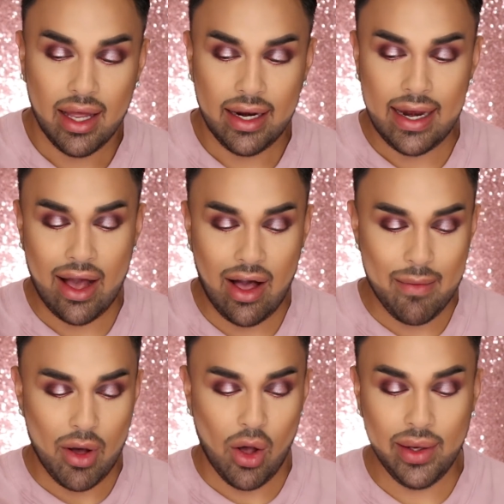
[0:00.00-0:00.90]
Now,
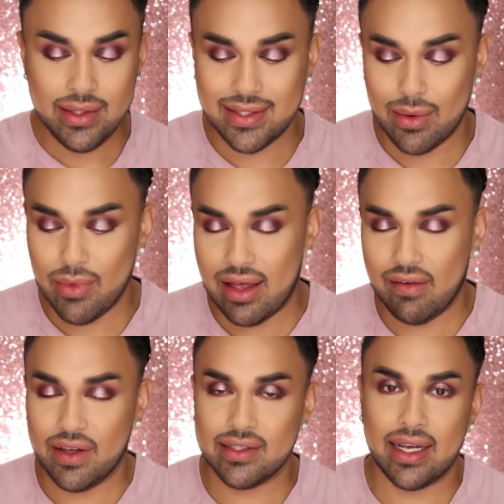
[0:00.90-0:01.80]
I'm always someone
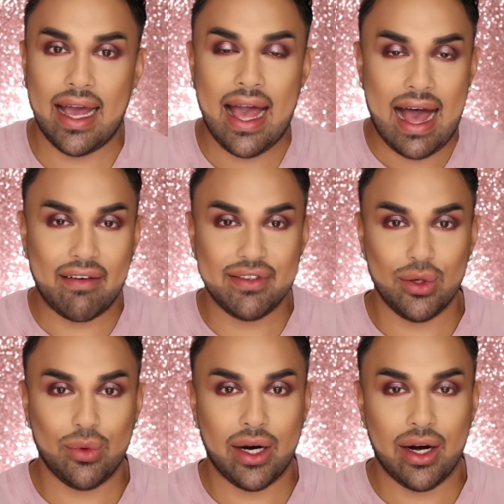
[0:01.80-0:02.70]
that feels like I have
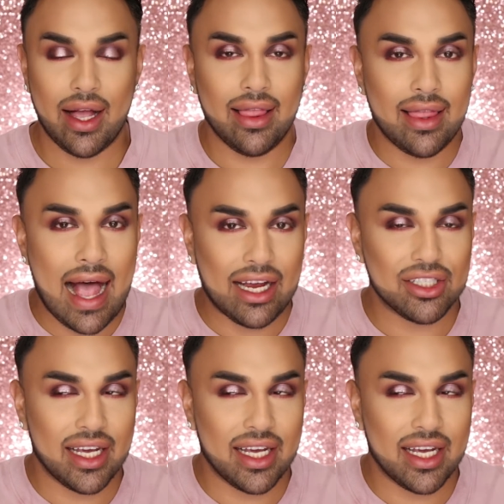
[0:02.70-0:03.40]
to wear a lash.